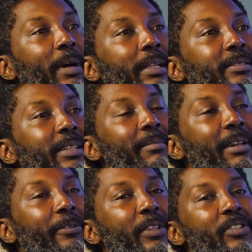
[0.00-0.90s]
by the time
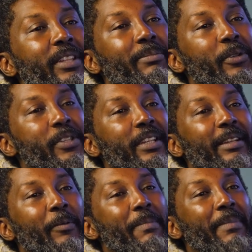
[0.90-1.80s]
I finished that
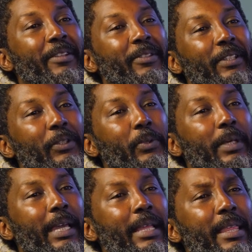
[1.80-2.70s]
project, I went back to the
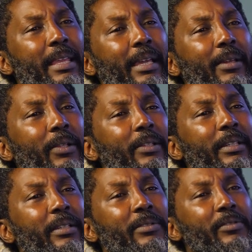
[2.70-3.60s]
UK. I think I got
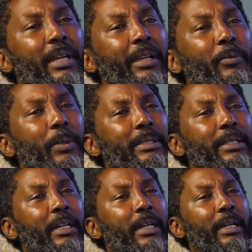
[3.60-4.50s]
another contract with
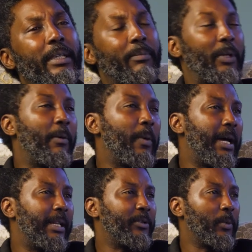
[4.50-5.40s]
Cable and
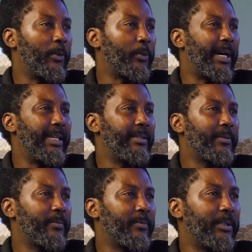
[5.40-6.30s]
Wireless Worldwide.
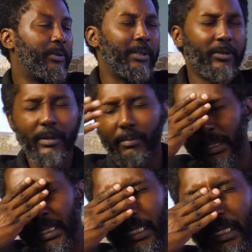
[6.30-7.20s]
We're doing some